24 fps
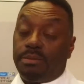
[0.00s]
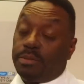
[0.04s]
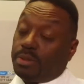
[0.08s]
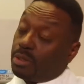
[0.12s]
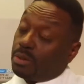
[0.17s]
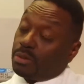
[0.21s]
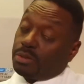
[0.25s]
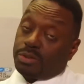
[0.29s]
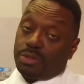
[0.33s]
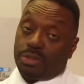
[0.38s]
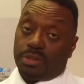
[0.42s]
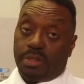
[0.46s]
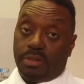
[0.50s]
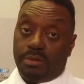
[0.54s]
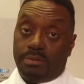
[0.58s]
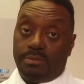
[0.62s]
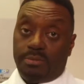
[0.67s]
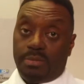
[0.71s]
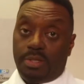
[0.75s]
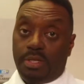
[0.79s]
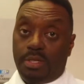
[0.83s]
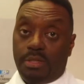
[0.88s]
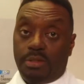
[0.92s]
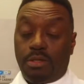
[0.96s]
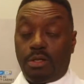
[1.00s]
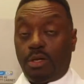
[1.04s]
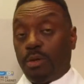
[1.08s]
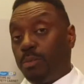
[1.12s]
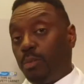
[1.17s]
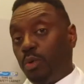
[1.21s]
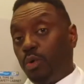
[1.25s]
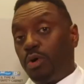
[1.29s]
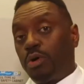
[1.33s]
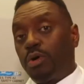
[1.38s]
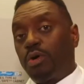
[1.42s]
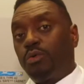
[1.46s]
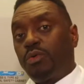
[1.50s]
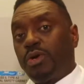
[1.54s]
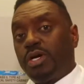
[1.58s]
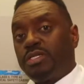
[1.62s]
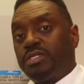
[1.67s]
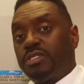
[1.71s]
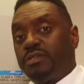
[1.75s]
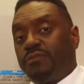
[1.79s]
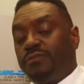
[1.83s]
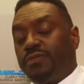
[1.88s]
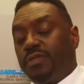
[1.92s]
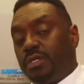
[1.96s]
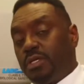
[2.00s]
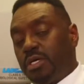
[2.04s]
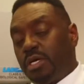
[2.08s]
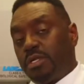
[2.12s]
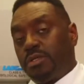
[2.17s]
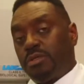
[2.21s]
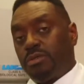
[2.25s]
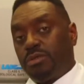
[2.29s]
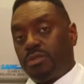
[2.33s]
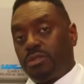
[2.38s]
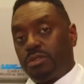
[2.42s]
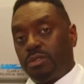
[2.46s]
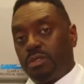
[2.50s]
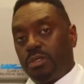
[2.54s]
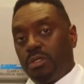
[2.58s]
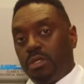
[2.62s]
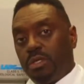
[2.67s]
There are some that are more aggressive than others.